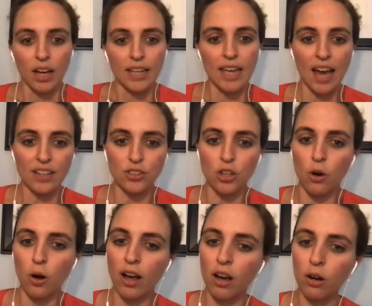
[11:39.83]
Yeah,
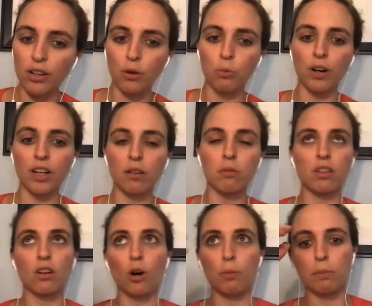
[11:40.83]
so working with
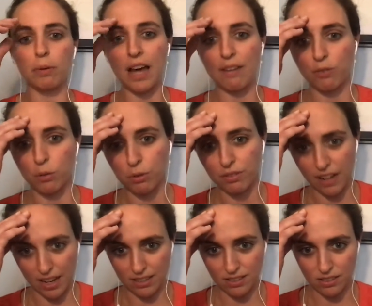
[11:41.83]
an open platform
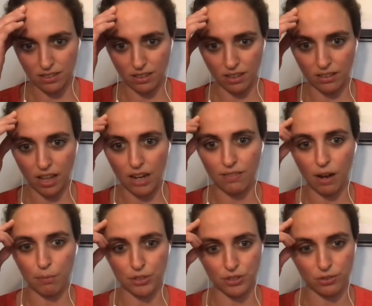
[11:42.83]
provides a lot of
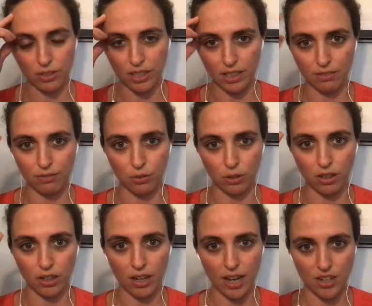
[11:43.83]
opportunity
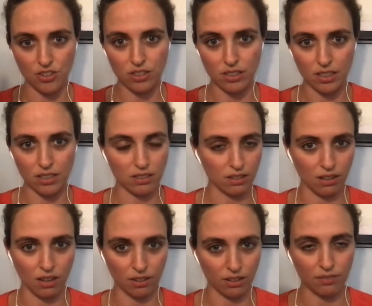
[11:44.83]
for agencies and
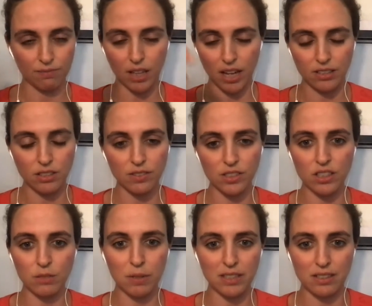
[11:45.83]
other client
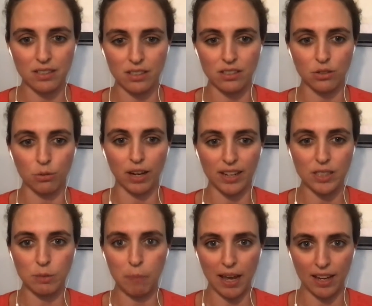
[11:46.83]
services businesses to
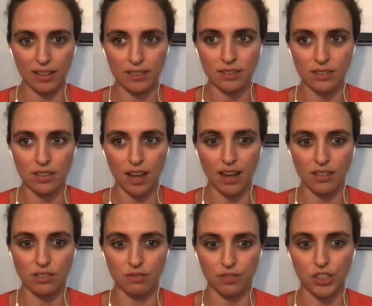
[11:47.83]
expand
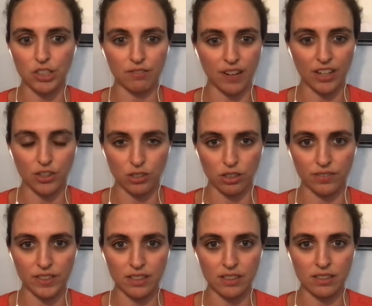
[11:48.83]
and diversify your
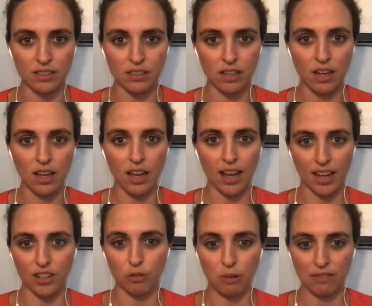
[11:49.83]
services
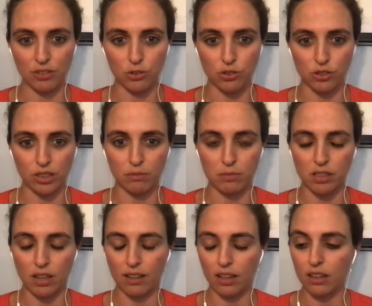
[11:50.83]
and your revenue streams.
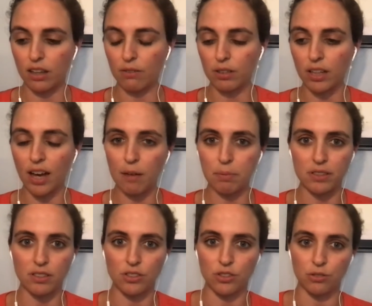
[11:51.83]
And that really
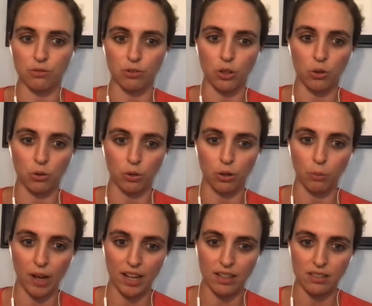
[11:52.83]
happens in two core
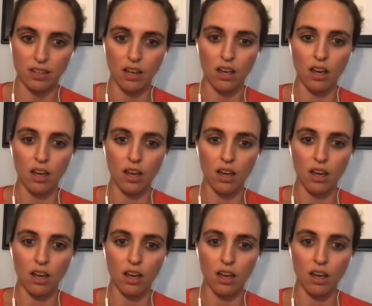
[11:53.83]
ways.